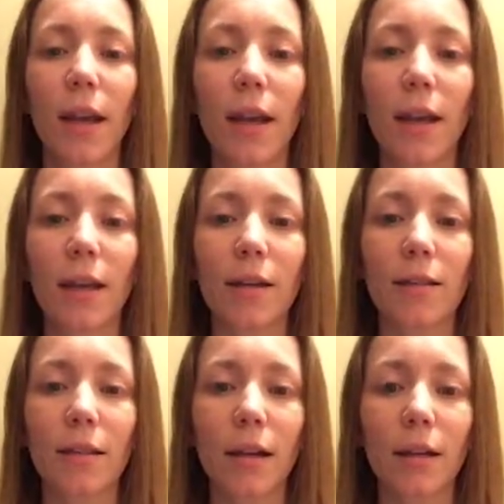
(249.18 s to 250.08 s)

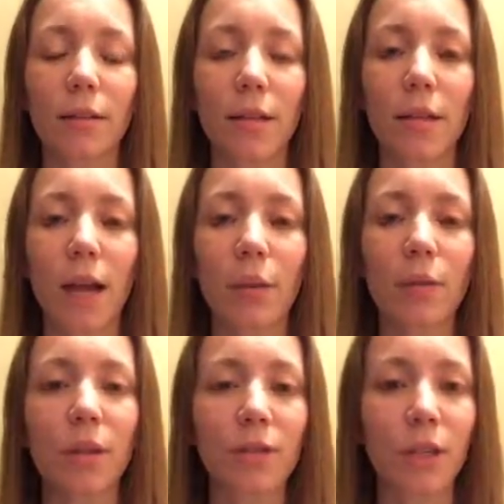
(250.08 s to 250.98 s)
and then I
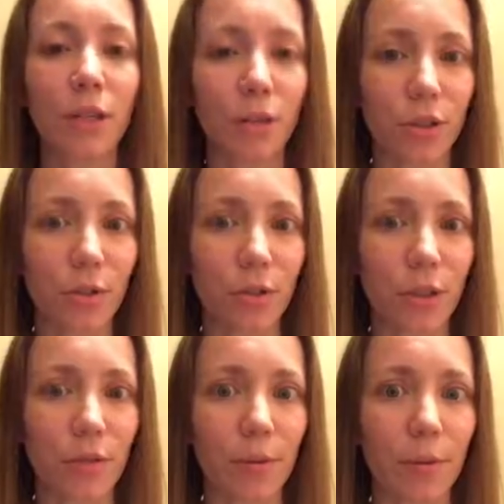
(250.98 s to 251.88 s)
would love to hear the
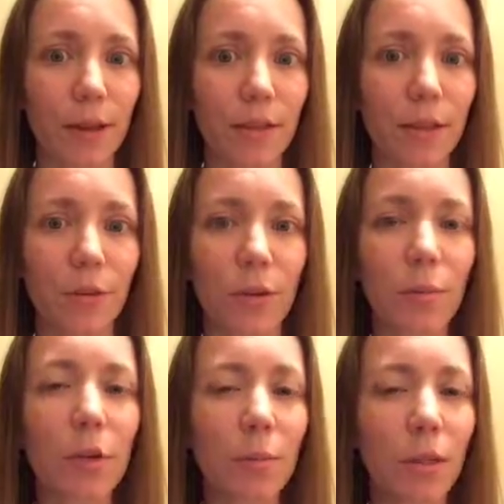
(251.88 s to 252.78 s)
stories from that. So
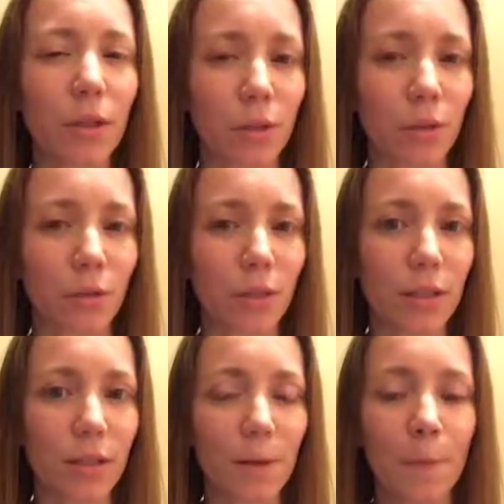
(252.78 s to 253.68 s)
email me your
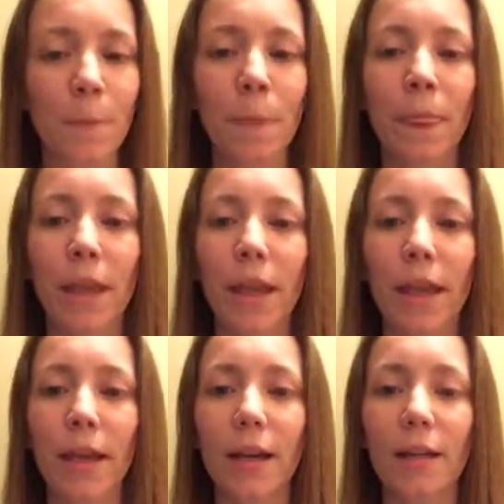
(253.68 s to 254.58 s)
stories.
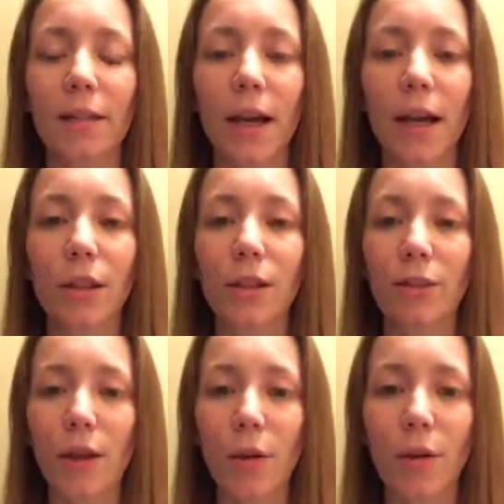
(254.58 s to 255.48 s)
And I look
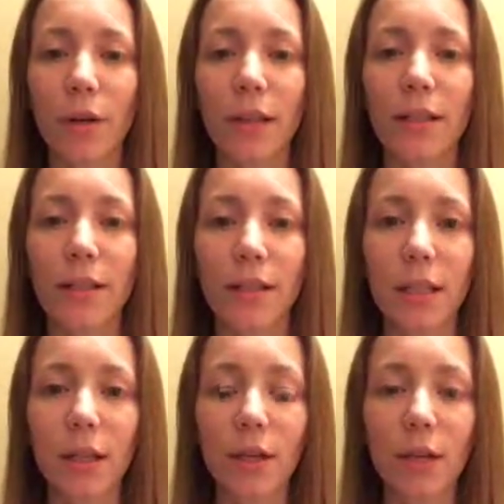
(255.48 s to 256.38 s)
forward to
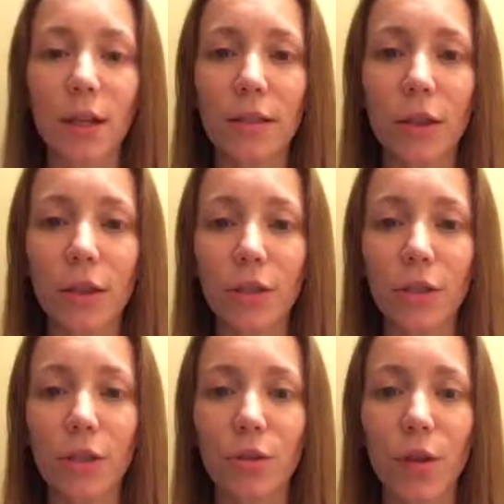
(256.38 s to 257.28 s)
seeing you guys all
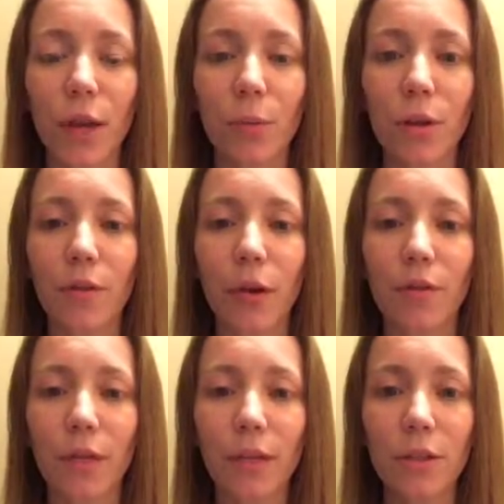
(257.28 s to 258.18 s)
soon at one of our
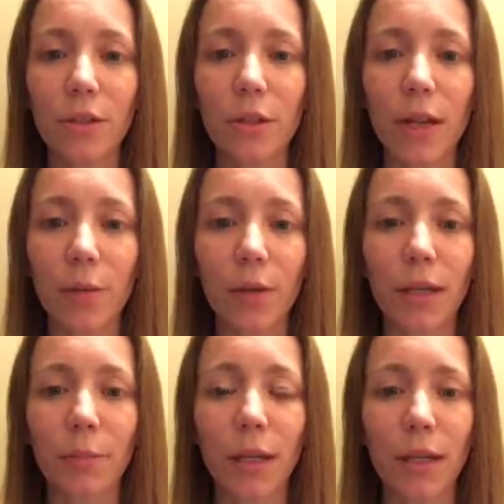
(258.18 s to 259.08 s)
events or
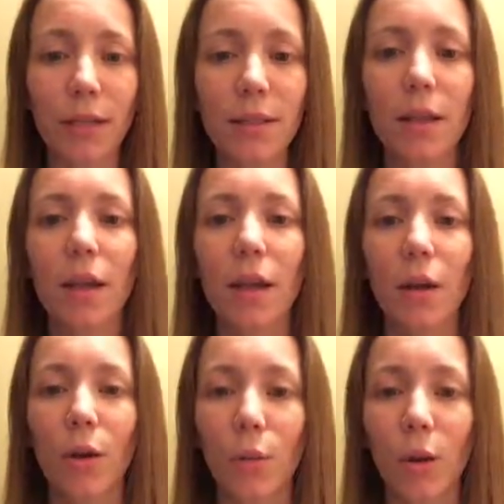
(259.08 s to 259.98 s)
networking meetings.
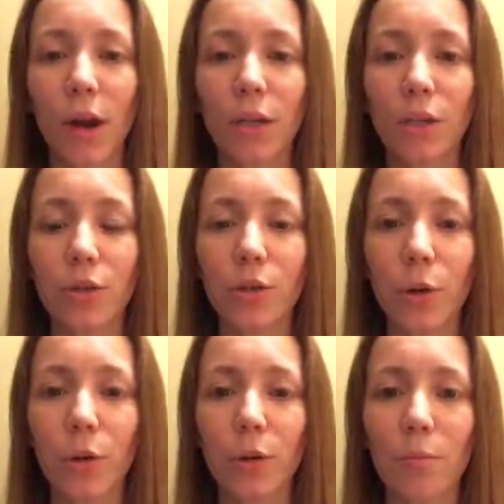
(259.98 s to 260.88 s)
Watch
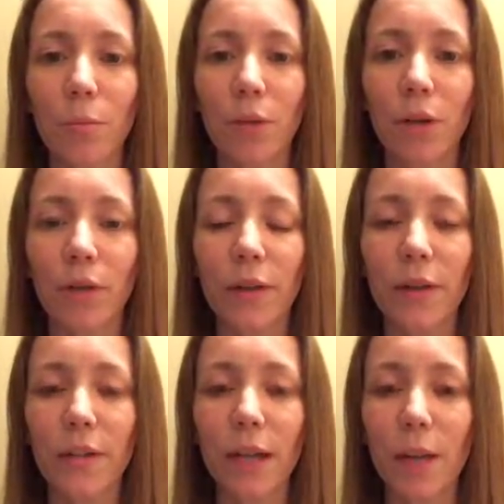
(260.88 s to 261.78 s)
for more
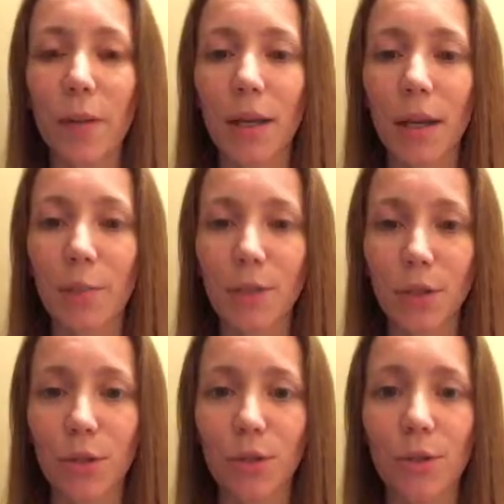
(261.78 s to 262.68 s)
events coming up
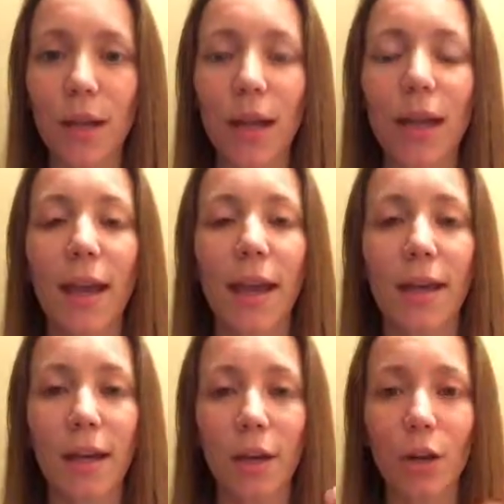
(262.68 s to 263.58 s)
soon. And
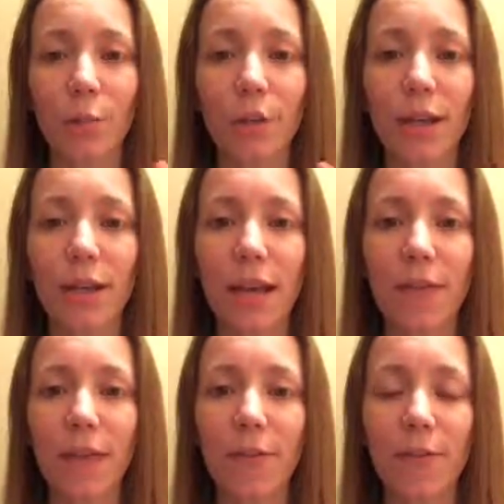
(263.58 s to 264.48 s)
I hope you guys have
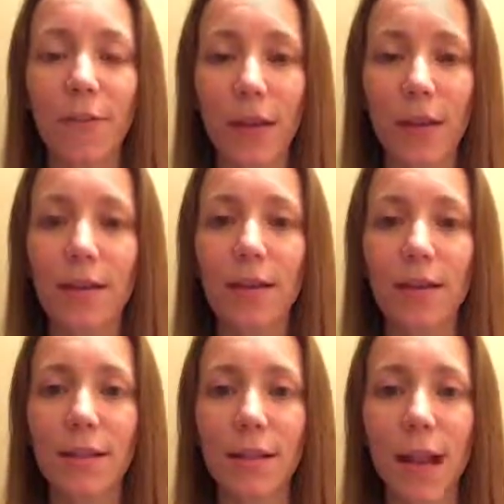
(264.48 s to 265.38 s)
a
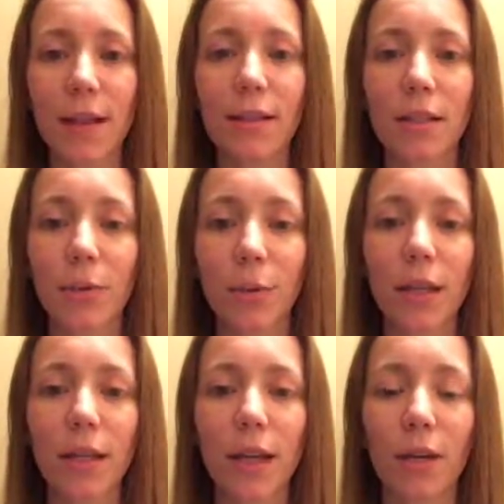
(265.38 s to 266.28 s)
fantastic
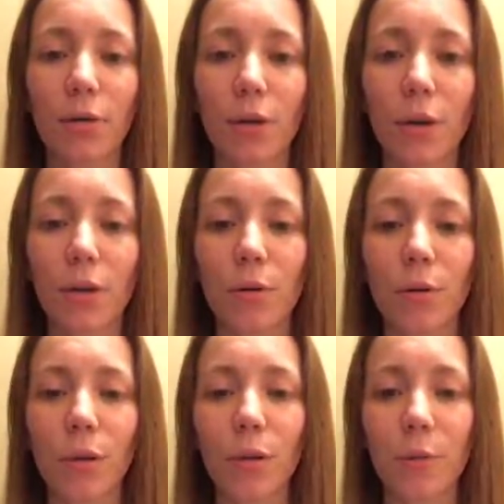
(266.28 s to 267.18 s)
week and
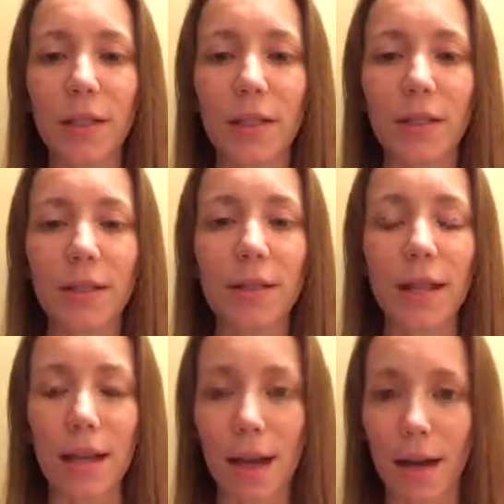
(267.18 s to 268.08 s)
grow your businesses
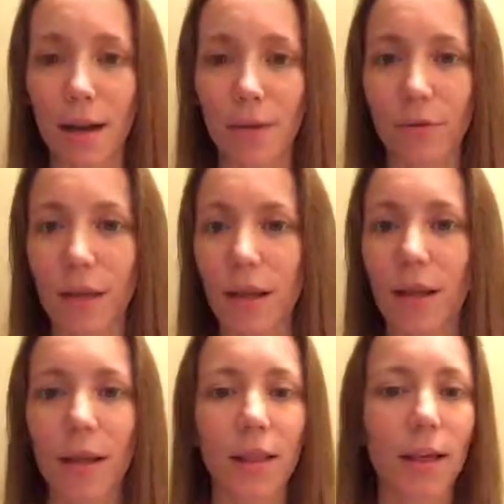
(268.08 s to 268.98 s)
and have
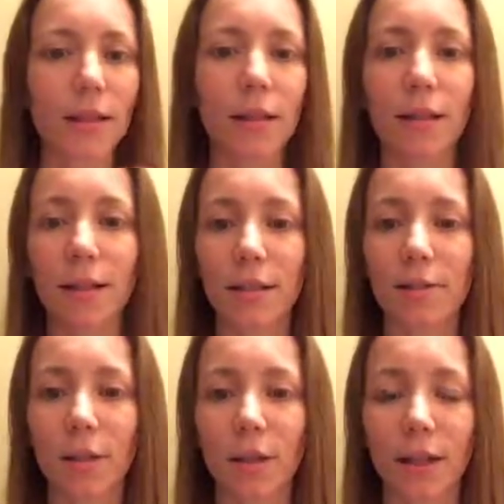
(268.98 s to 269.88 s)
lots and lots
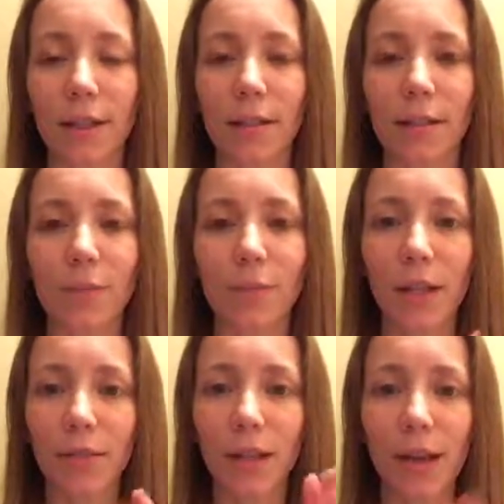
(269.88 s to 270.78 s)
of new clients.
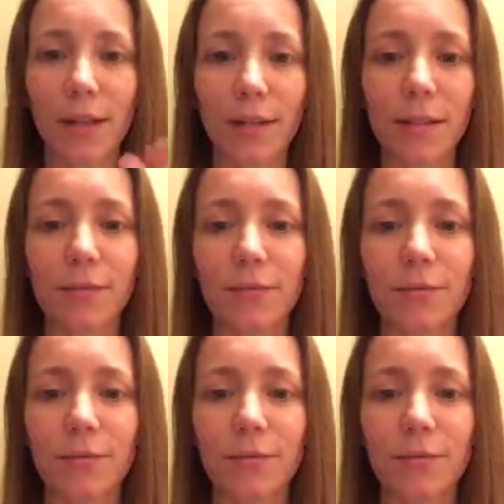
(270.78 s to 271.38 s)
Love you guys.